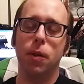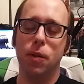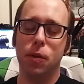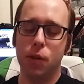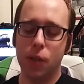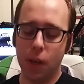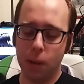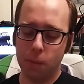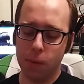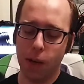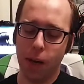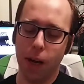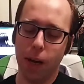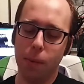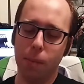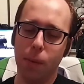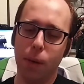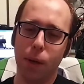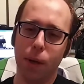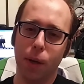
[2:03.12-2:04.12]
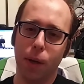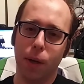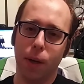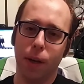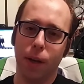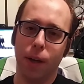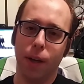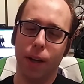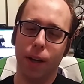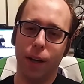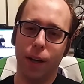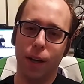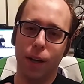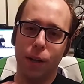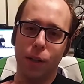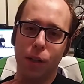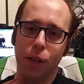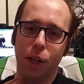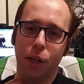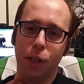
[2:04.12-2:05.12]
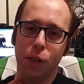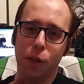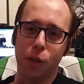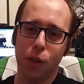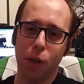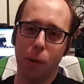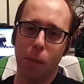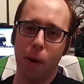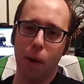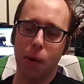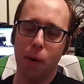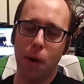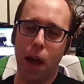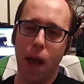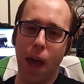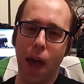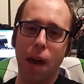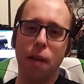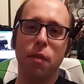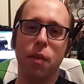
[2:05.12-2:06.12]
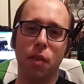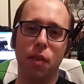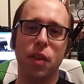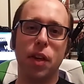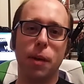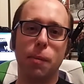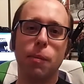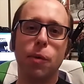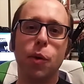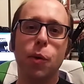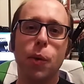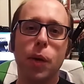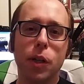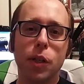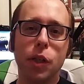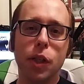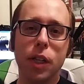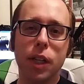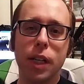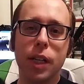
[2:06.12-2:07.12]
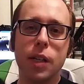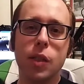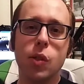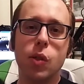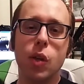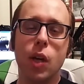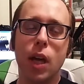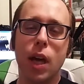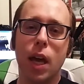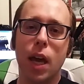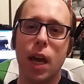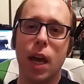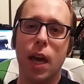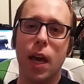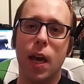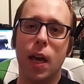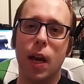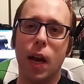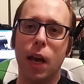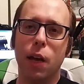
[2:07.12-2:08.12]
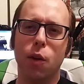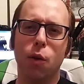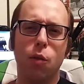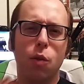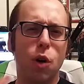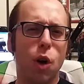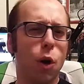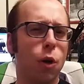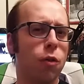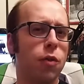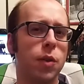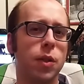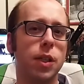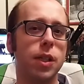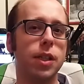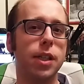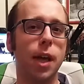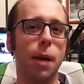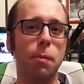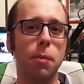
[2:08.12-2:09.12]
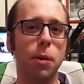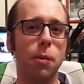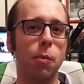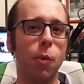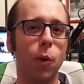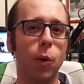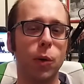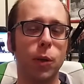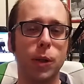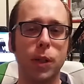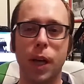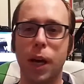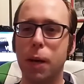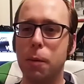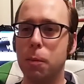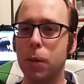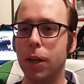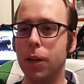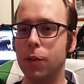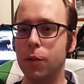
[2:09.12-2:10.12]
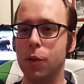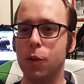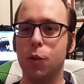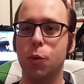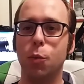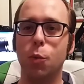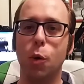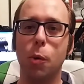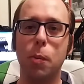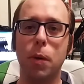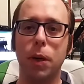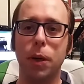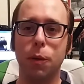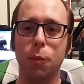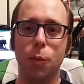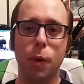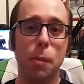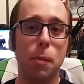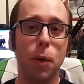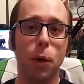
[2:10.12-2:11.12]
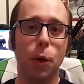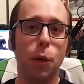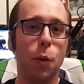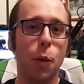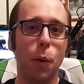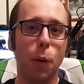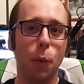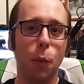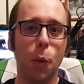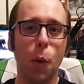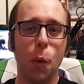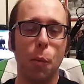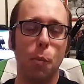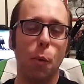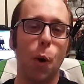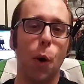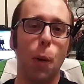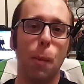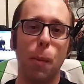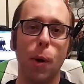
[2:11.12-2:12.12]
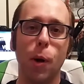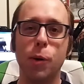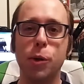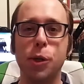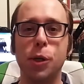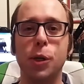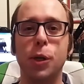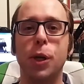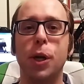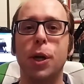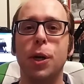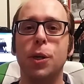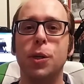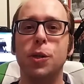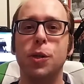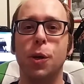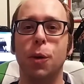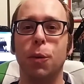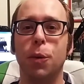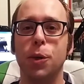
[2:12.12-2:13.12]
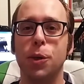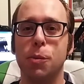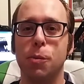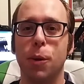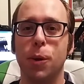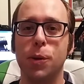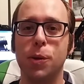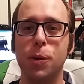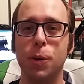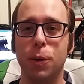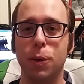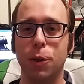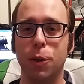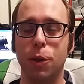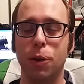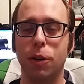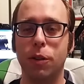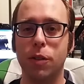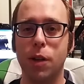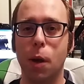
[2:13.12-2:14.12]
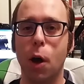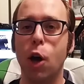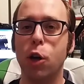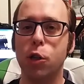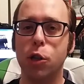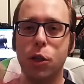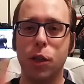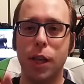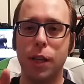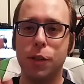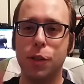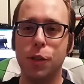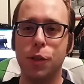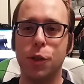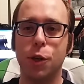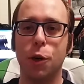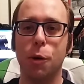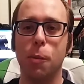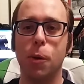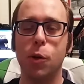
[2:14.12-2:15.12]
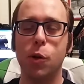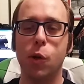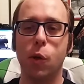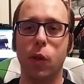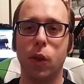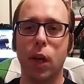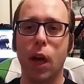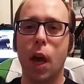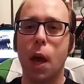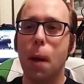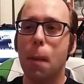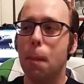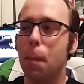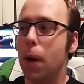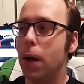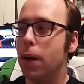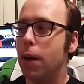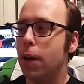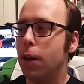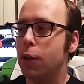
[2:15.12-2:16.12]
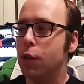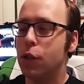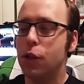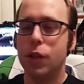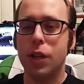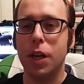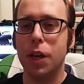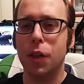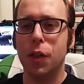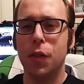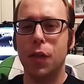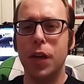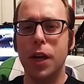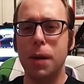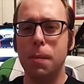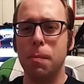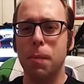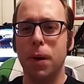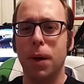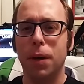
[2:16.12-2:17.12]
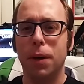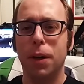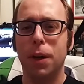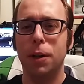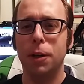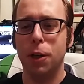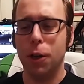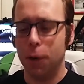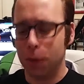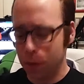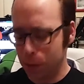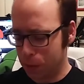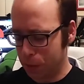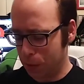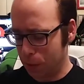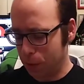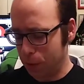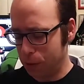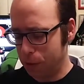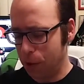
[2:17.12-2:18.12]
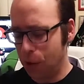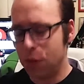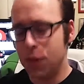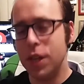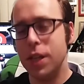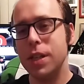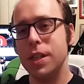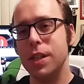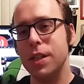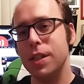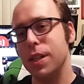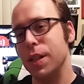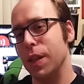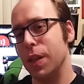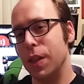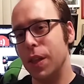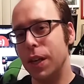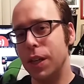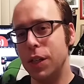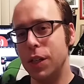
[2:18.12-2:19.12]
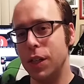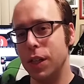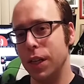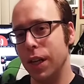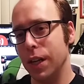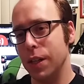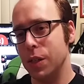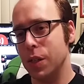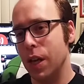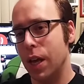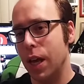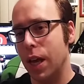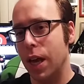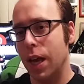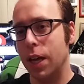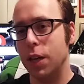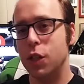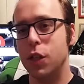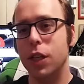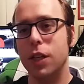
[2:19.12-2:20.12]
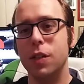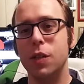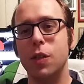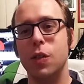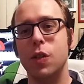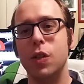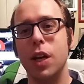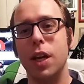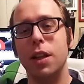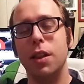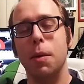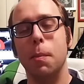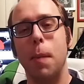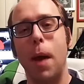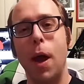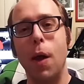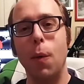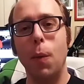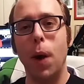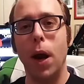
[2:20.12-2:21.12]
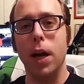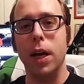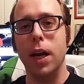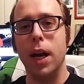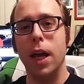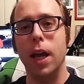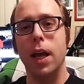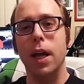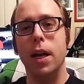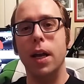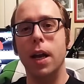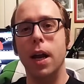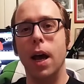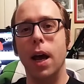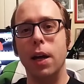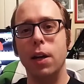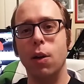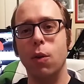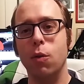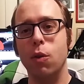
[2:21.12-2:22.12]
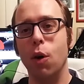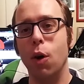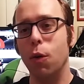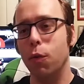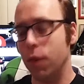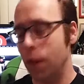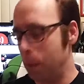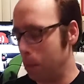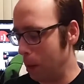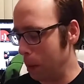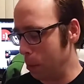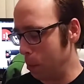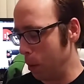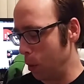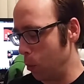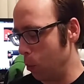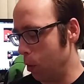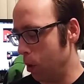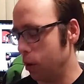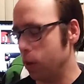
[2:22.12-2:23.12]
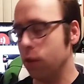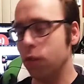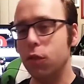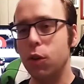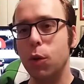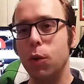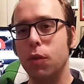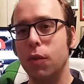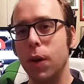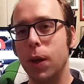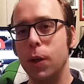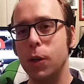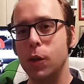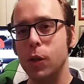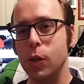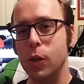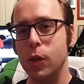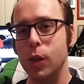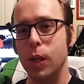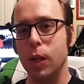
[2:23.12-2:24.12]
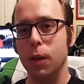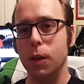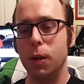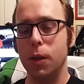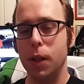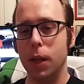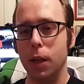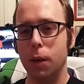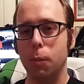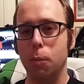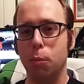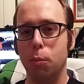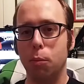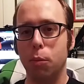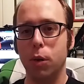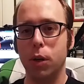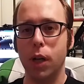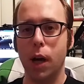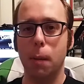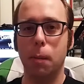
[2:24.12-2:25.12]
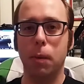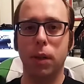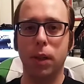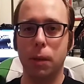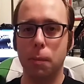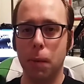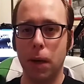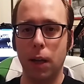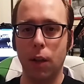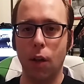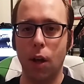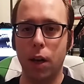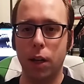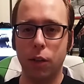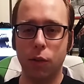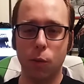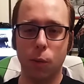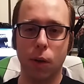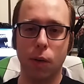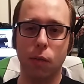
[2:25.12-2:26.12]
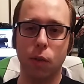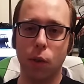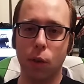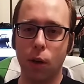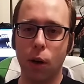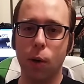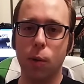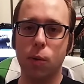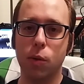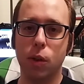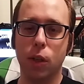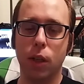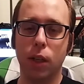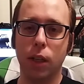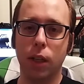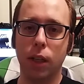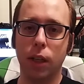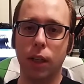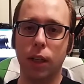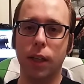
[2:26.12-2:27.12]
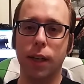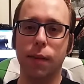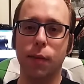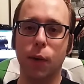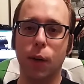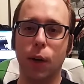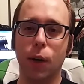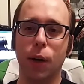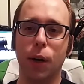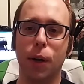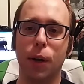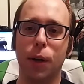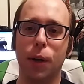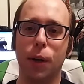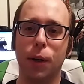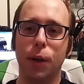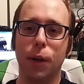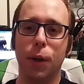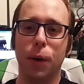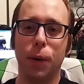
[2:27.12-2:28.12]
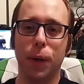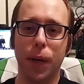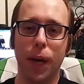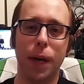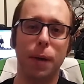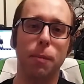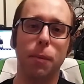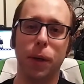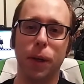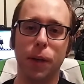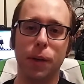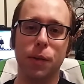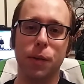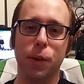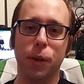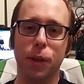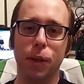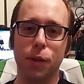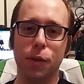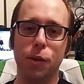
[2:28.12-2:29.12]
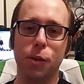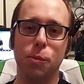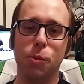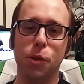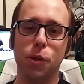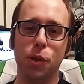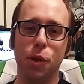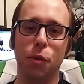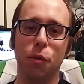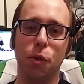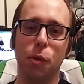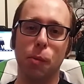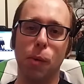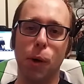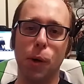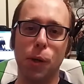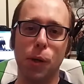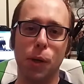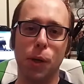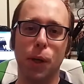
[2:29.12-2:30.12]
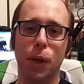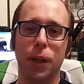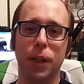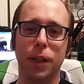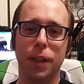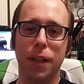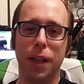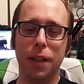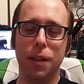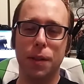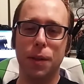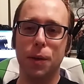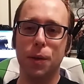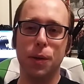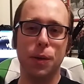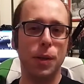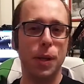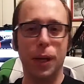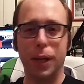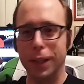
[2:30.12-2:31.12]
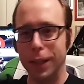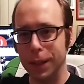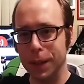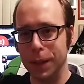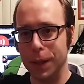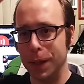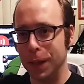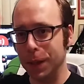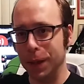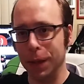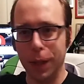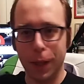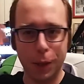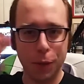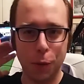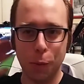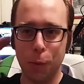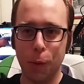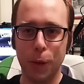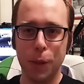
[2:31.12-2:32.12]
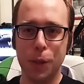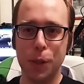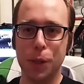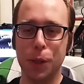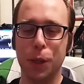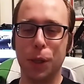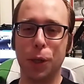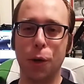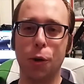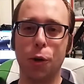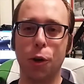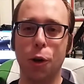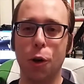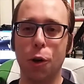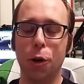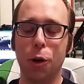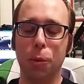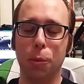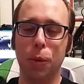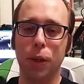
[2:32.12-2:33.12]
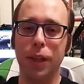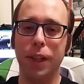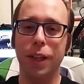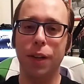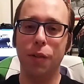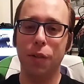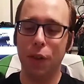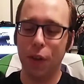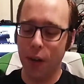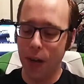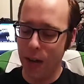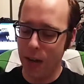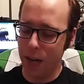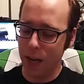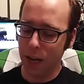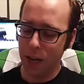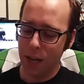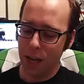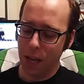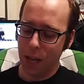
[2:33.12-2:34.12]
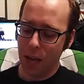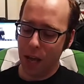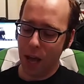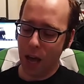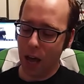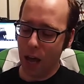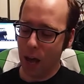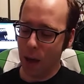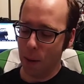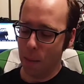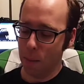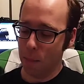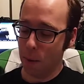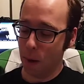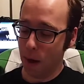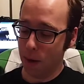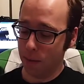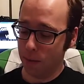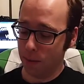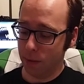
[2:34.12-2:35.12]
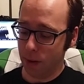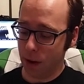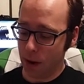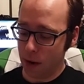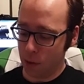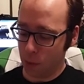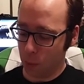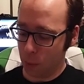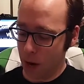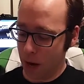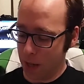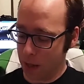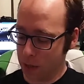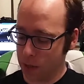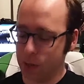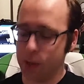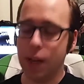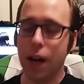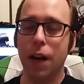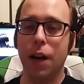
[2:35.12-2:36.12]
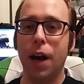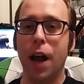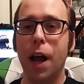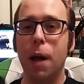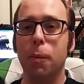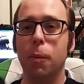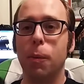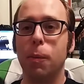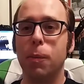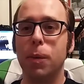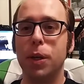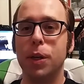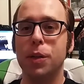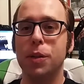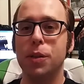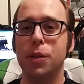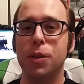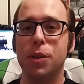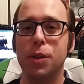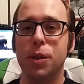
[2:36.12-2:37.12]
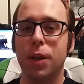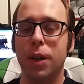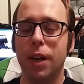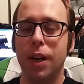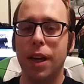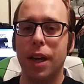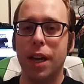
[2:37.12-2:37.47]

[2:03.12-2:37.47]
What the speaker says: at the same time, she can just come out and have a theme to what she does. And I don't know if it's accepted more at the time because it's a woman and women are quote unquote more emotional. So we're supposed to accept, that's just her emotional thing. But she's got a theme. And, there's a thesis to the things she does, and she gets to state them outright. And I don't know if that might be one of the few advantages that a predominantly male audience, wherever you go, is going to give her. Again, because they're going to assume she's over emotional, and they're just not going to. The intellectual part's just going to go completely over their head. But either way, this entire album is